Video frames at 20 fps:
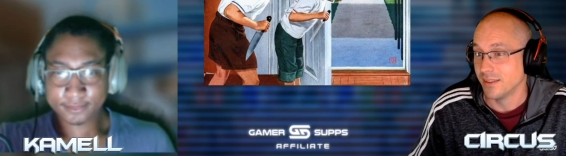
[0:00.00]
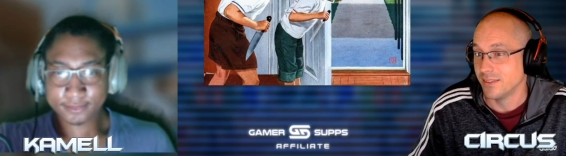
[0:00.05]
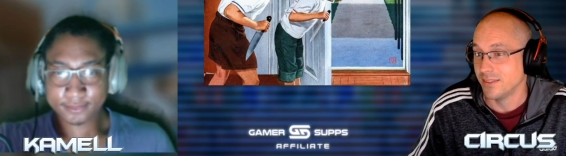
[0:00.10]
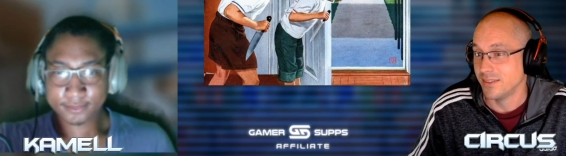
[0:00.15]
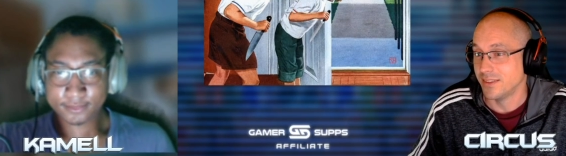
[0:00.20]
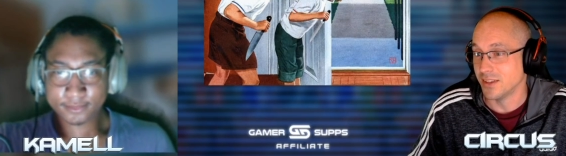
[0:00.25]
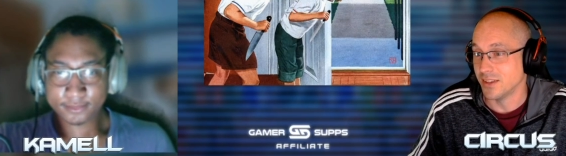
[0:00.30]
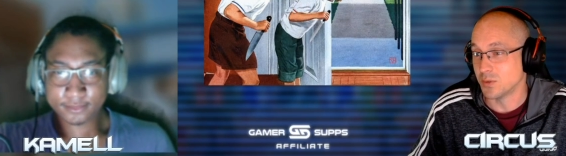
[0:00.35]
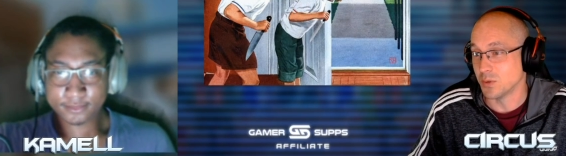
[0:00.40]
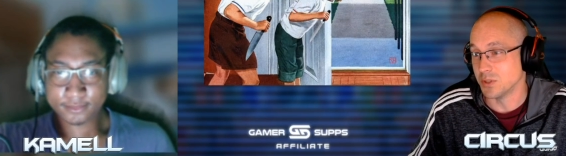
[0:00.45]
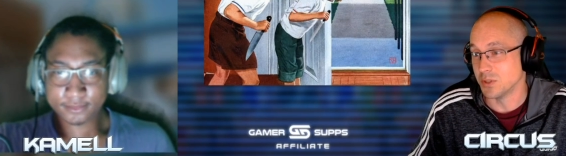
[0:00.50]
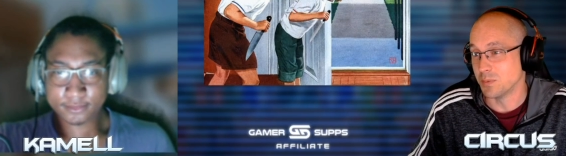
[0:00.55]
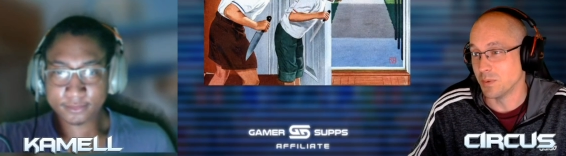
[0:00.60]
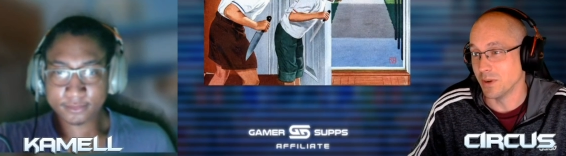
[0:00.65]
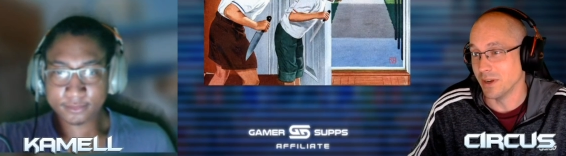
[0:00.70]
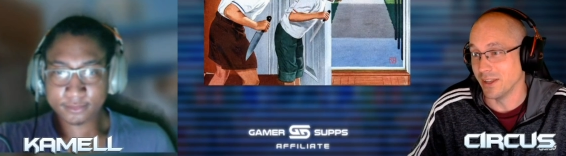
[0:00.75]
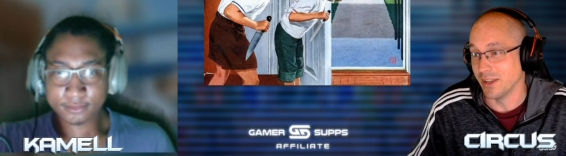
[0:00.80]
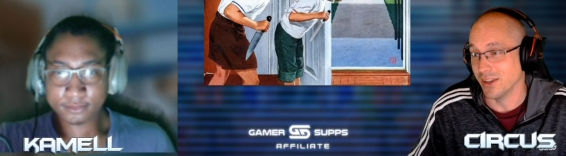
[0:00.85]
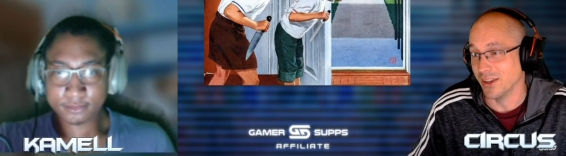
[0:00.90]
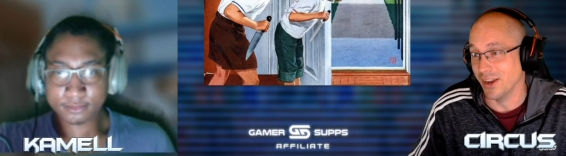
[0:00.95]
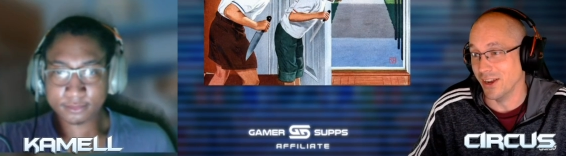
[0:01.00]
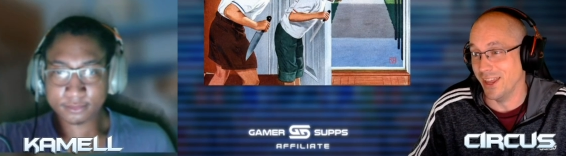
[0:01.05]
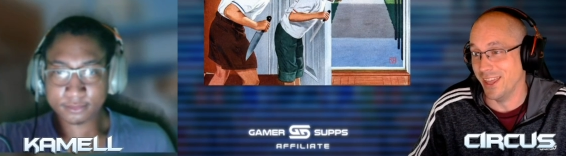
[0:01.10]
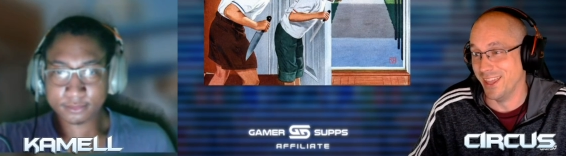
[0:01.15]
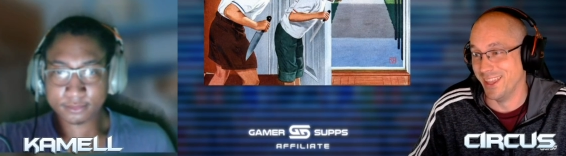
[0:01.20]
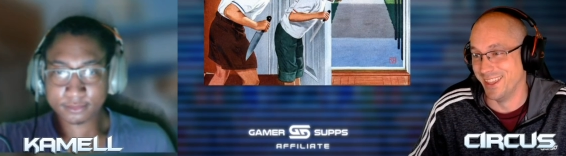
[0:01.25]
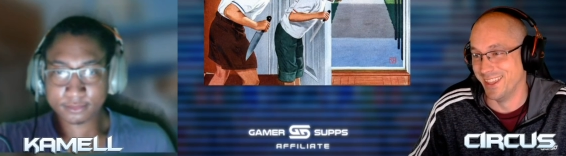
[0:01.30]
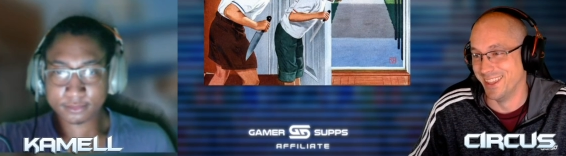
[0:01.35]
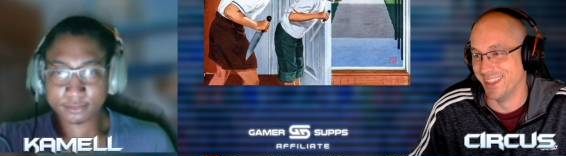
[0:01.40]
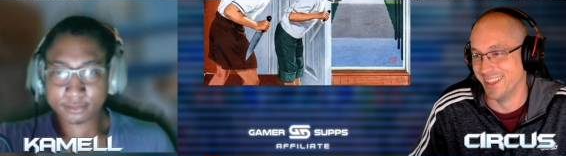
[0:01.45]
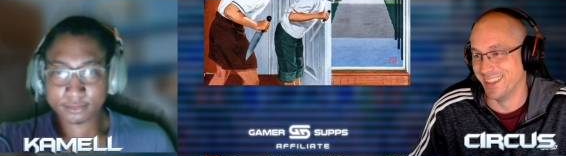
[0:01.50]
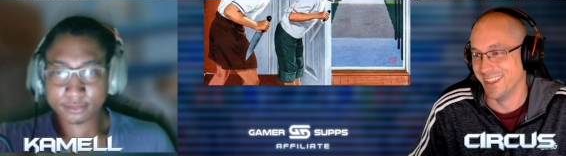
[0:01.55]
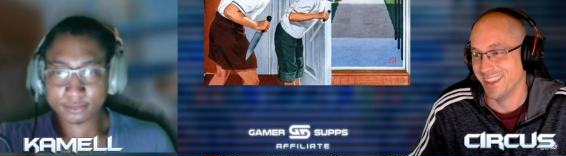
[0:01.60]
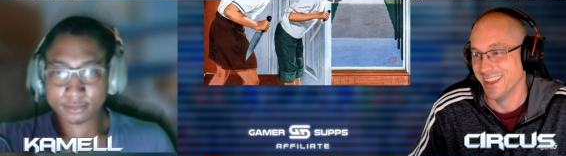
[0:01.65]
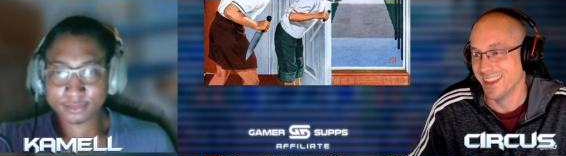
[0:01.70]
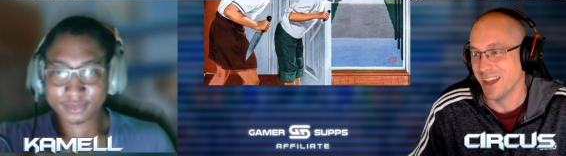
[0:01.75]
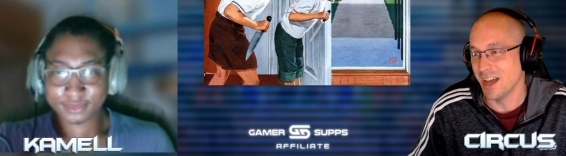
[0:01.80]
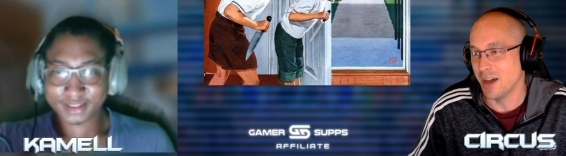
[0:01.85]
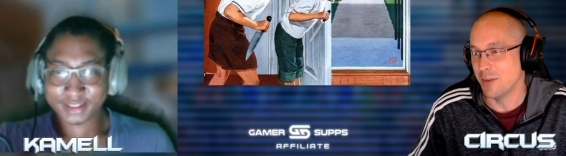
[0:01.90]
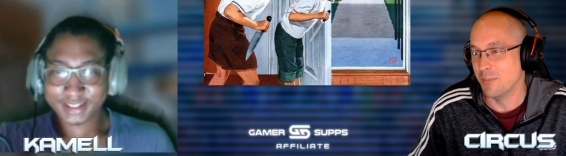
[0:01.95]
Speaker 1: This one's pretty good.
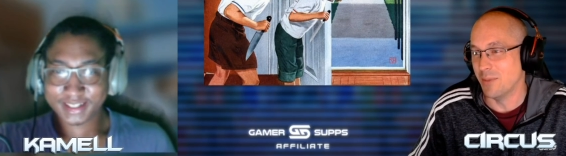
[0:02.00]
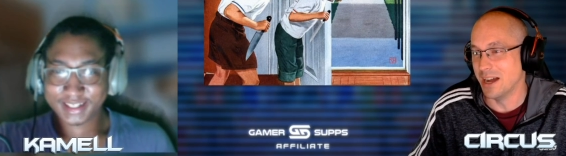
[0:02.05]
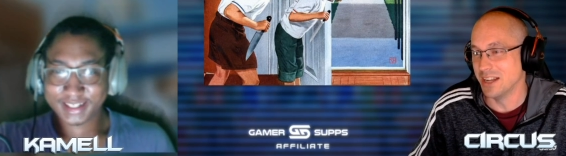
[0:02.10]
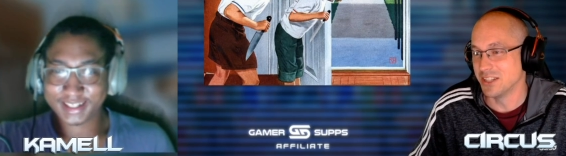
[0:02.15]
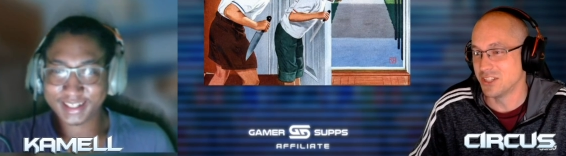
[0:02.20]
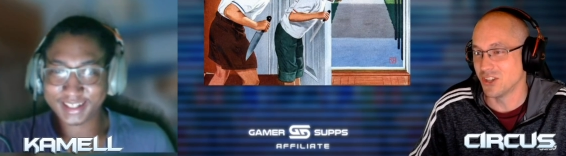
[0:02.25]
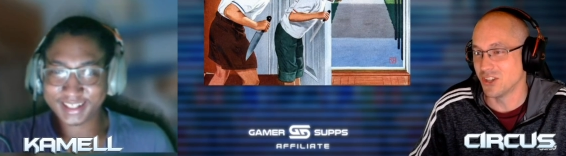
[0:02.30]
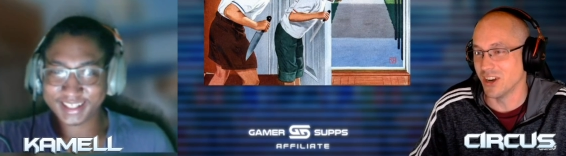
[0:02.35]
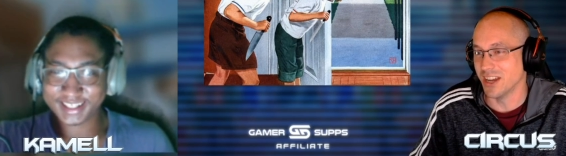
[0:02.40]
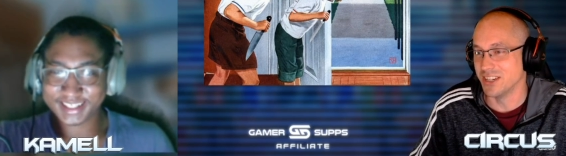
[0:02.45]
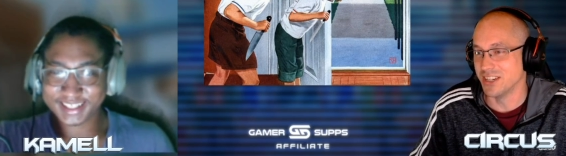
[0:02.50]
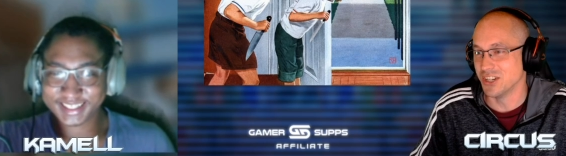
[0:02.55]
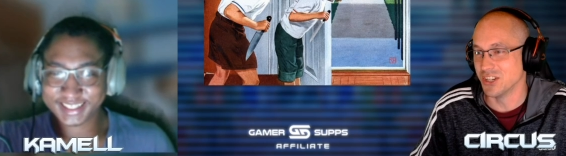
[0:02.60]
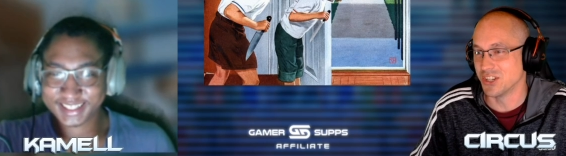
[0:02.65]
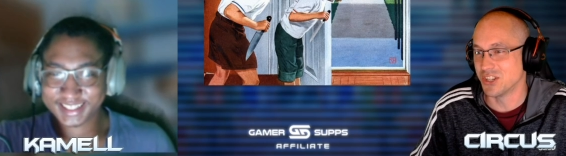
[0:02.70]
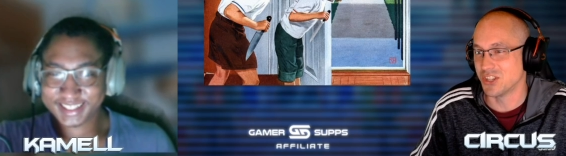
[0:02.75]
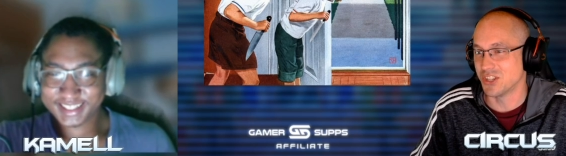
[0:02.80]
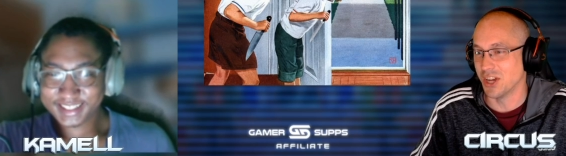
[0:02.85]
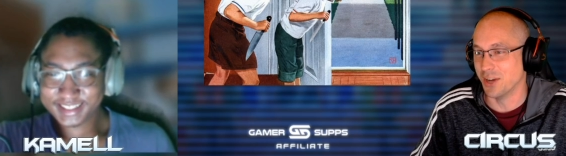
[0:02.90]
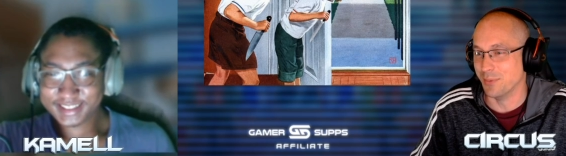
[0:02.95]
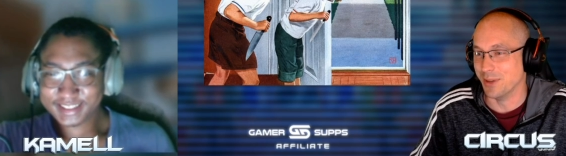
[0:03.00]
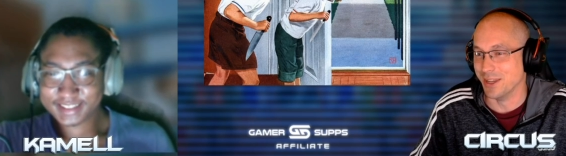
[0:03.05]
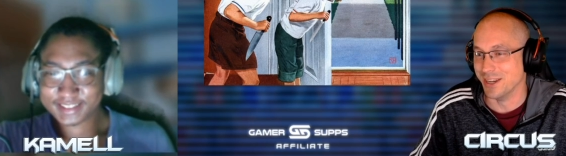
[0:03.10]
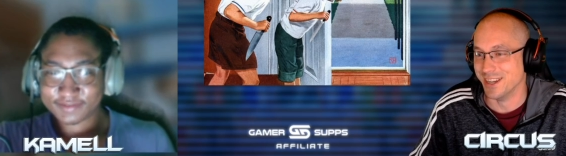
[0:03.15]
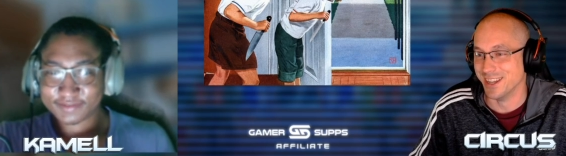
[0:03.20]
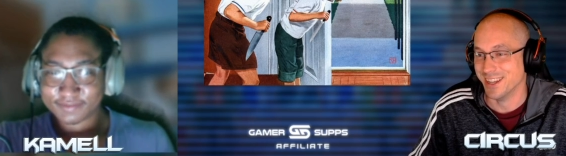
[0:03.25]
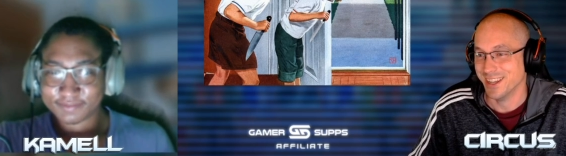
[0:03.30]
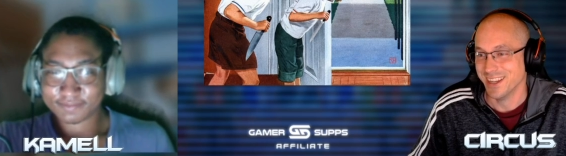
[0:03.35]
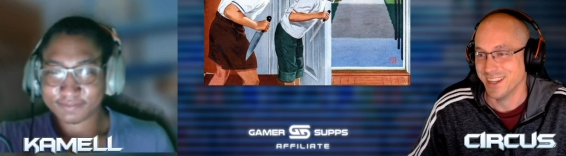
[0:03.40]
A monster I just summoned,